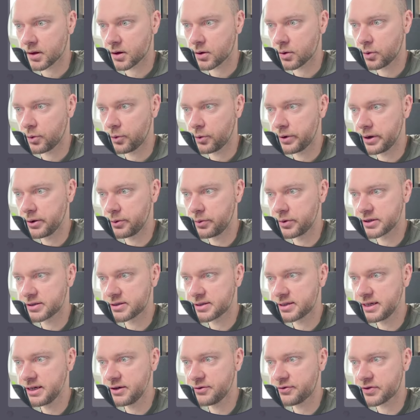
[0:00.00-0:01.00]
we
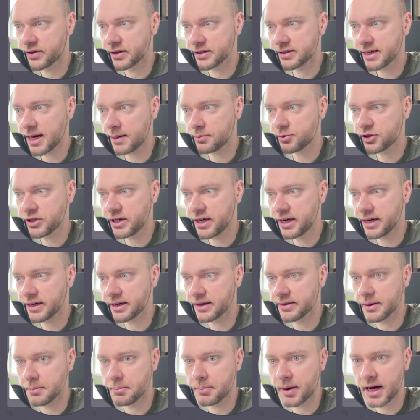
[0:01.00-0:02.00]
receive the
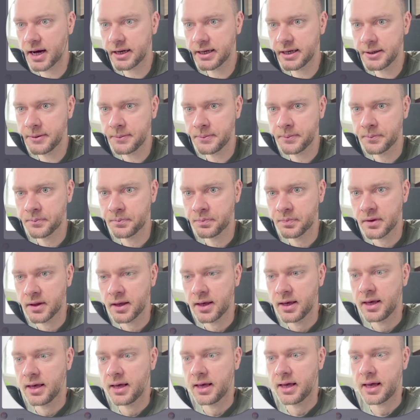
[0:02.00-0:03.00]
subject and the body,
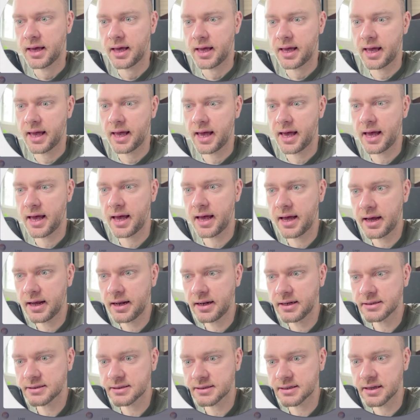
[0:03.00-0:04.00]

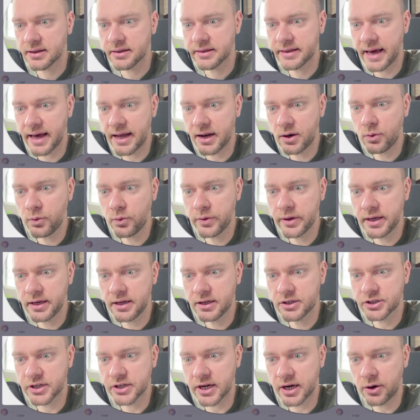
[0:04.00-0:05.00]
and then
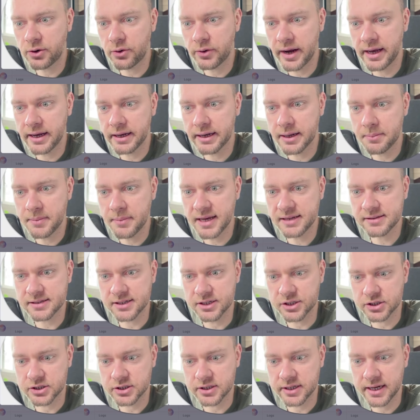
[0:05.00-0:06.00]
we generate a
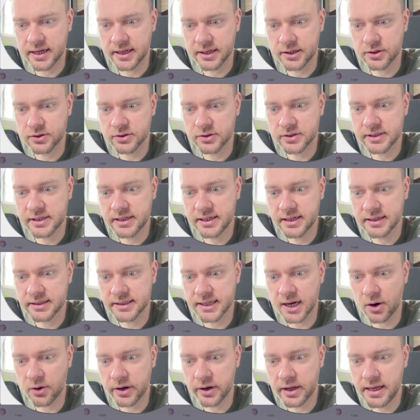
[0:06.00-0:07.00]
message, and you see it
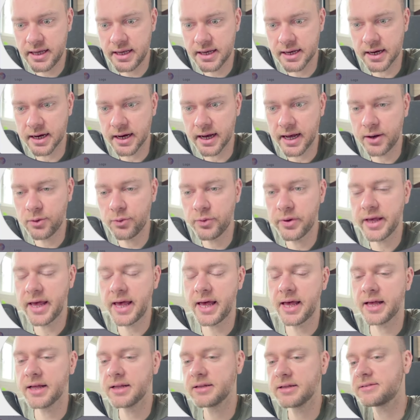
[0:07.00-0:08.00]
down here. And
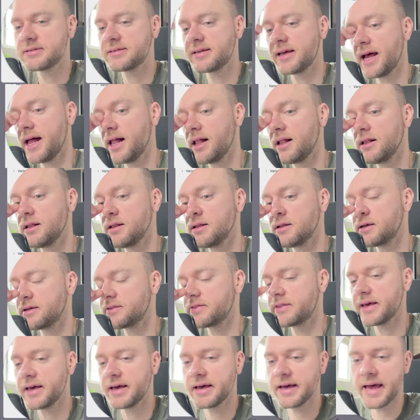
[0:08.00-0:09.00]
we tell
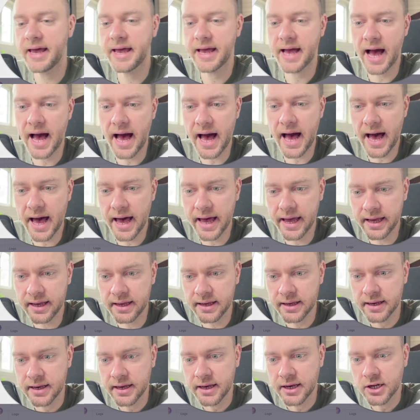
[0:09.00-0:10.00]
the
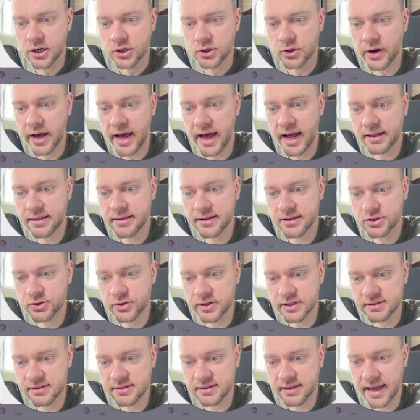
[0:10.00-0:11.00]
AI to add the
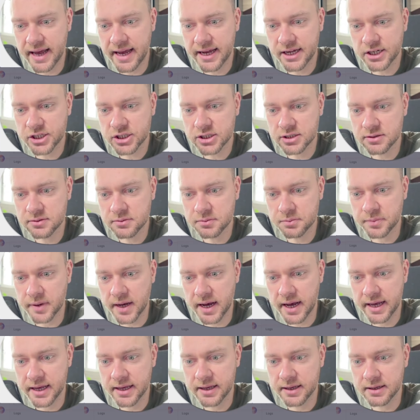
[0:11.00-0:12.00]
translation
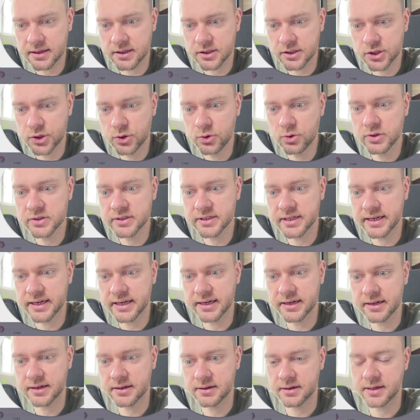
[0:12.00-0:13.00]
by
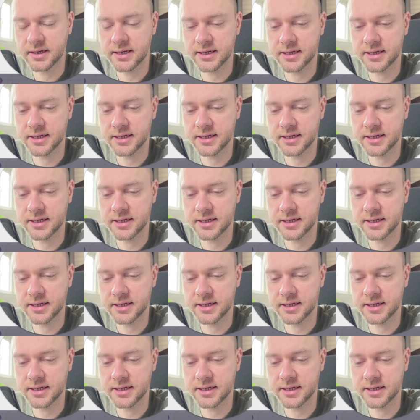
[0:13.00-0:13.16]
using,